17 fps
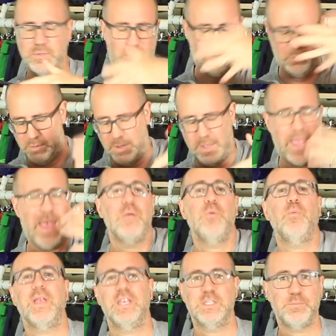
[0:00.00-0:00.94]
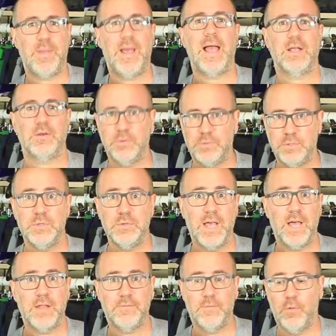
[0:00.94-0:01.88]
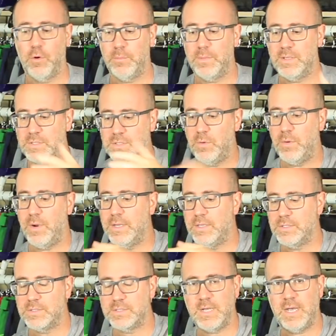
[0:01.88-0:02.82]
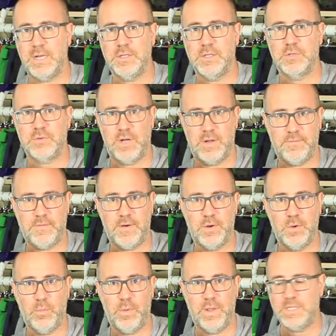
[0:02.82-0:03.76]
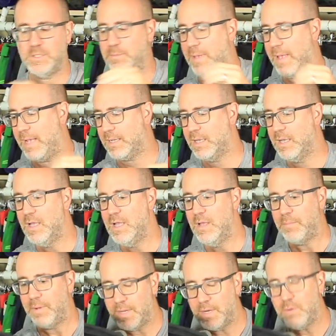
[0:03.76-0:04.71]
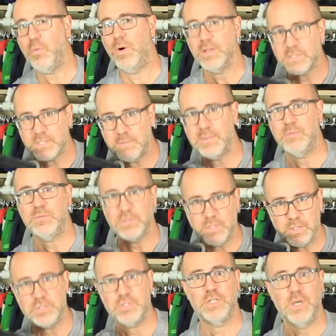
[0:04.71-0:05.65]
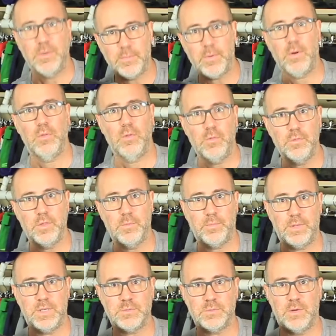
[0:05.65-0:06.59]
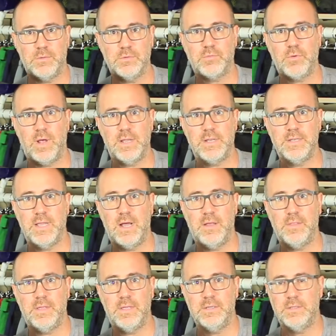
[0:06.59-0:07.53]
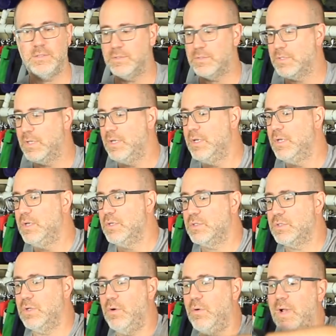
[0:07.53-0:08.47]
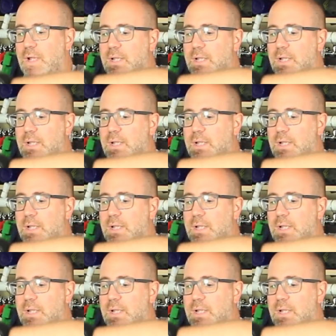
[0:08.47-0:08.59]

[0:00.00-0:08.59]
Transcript: well, a waist pack would do that for me. So I decided to try to find a waist pack, but I didn't want something that was gonna jump all over the place when I was riding down the hills. So